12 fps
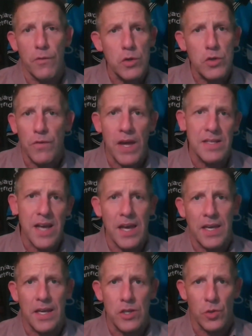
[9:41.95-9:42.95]
Virgil van
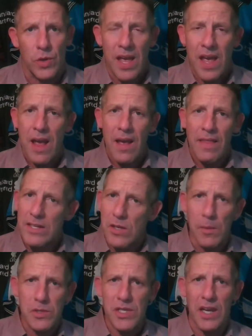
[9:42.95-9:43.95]
Dijk injury.
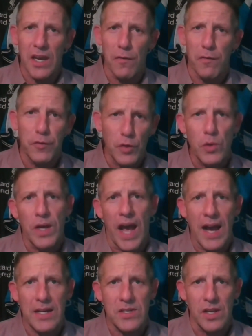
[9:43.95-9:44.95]
That's almost like a fluke
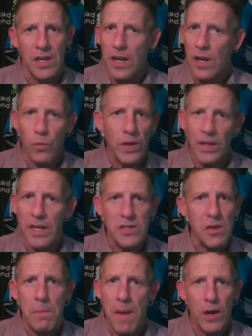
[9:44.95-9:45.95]
accident. It really
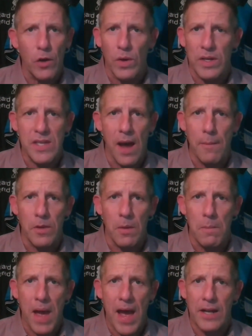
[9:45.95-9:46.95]
doesn't matter what time of
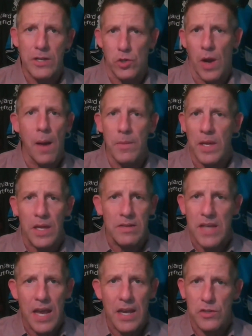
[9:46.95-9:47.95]
the match or how
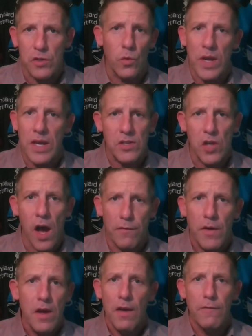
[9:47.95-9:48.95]
many days or weeks
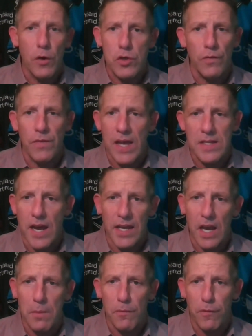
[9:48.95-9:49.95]
off Virgil van
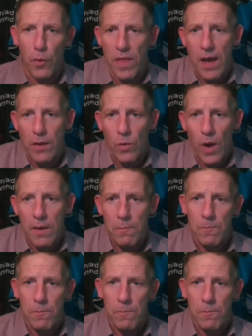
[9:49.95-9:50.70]
Dijk had before that, right?